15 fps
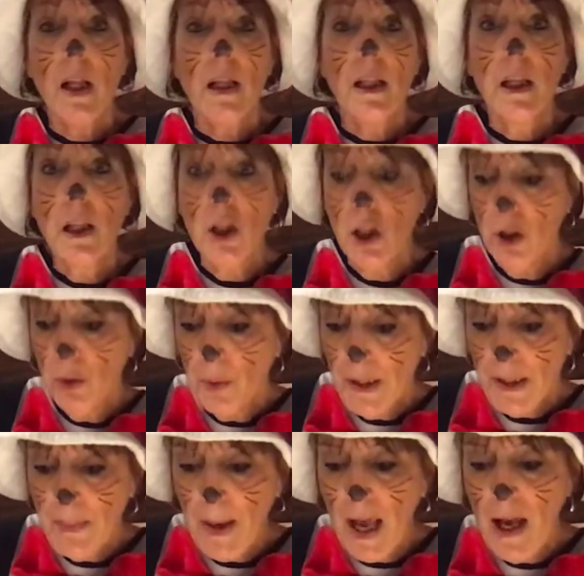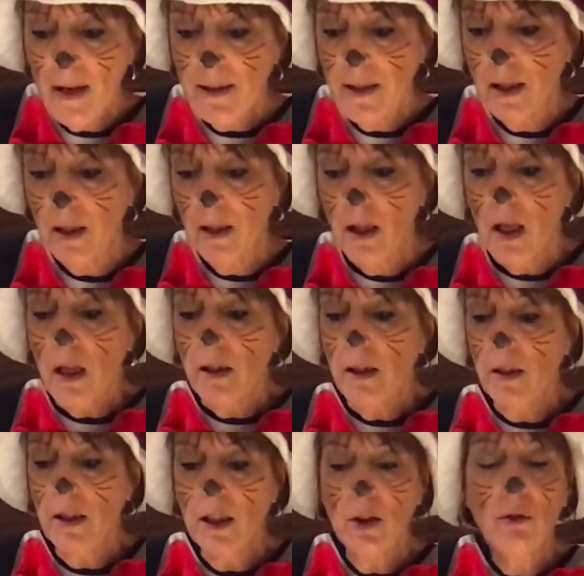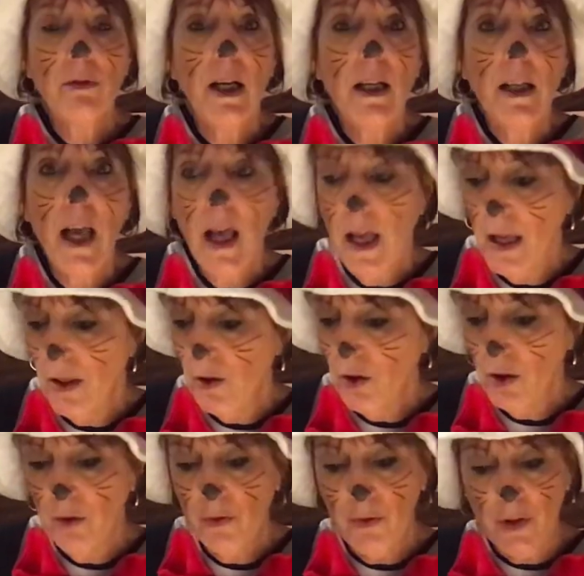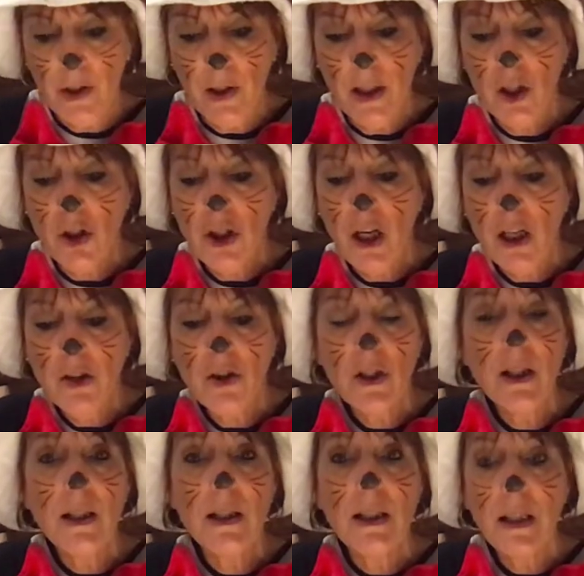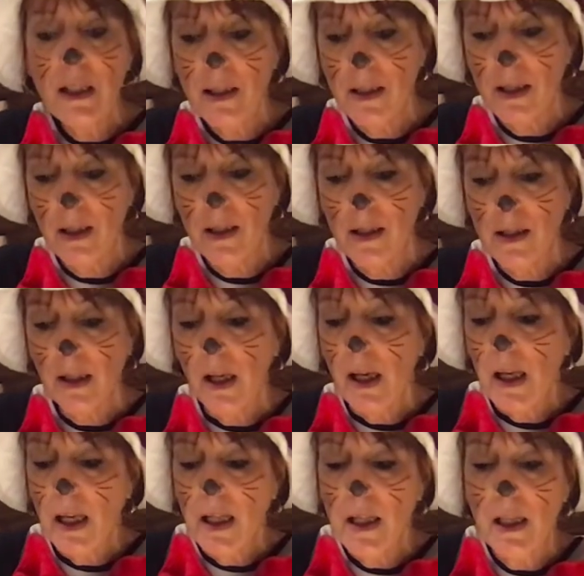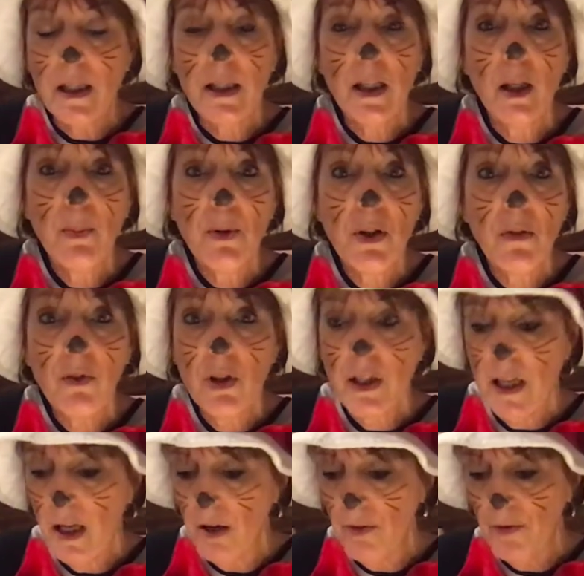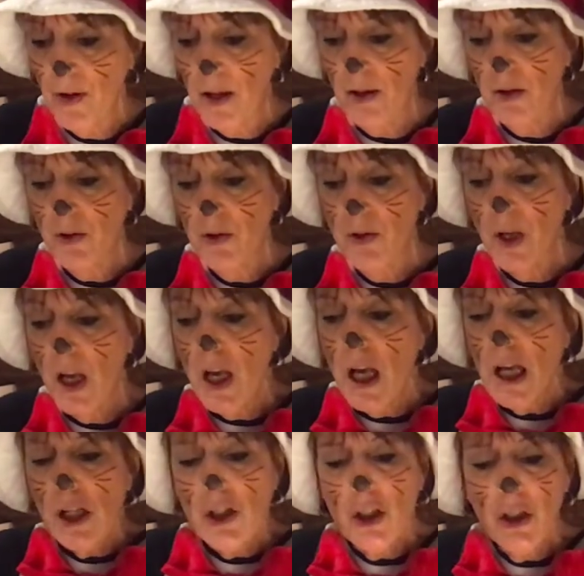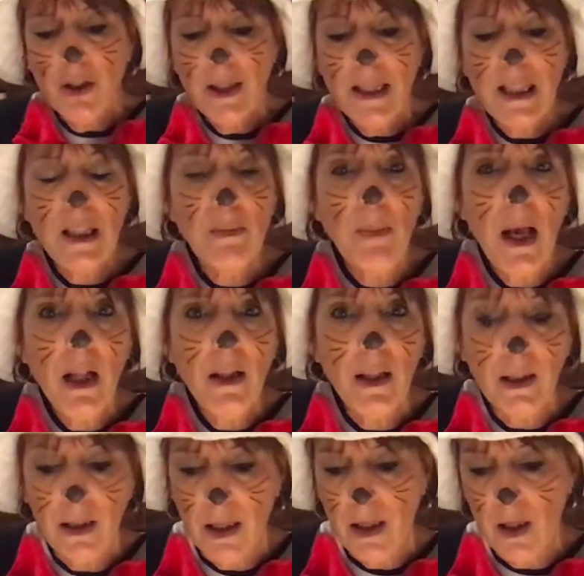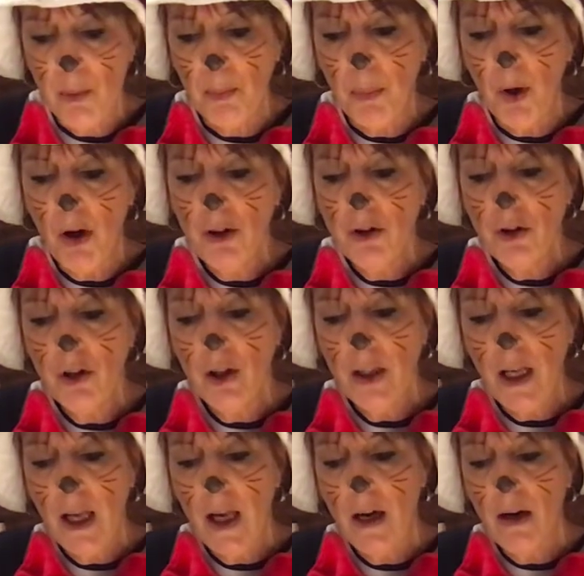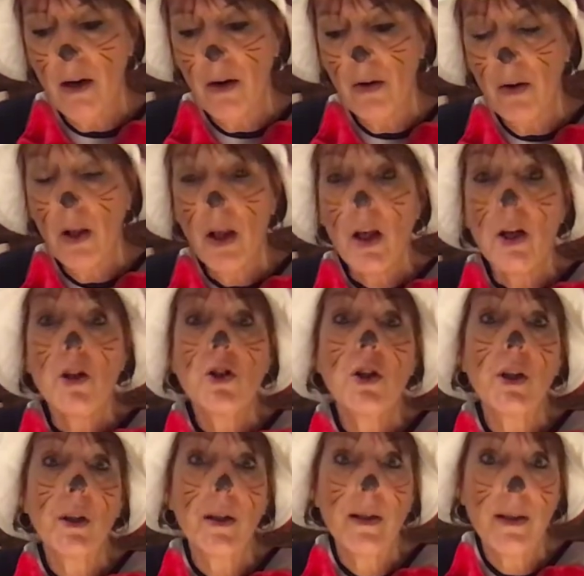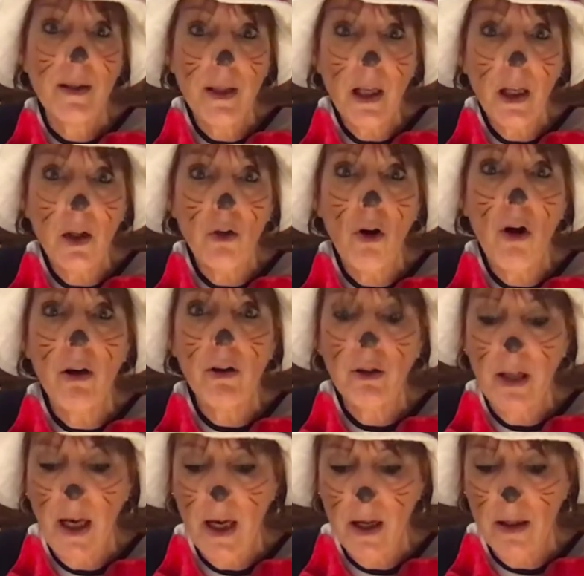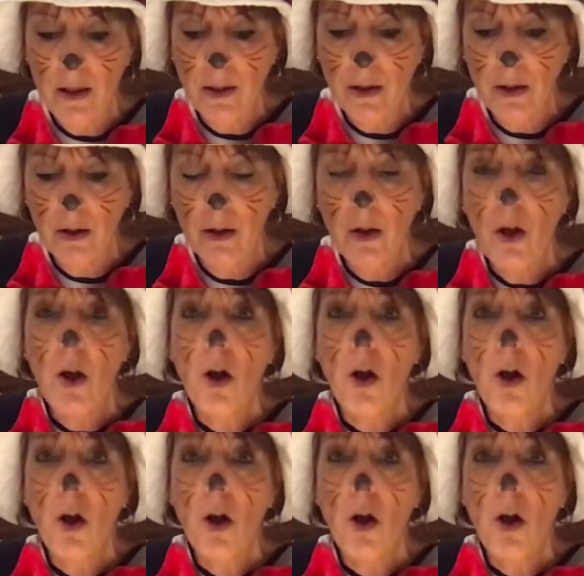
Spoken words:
The year was passing. The Little Red Hen could feel the change of the seasons in the tips of her tail feathers. She could smell it in the barnyard air. She could see it on her calendar.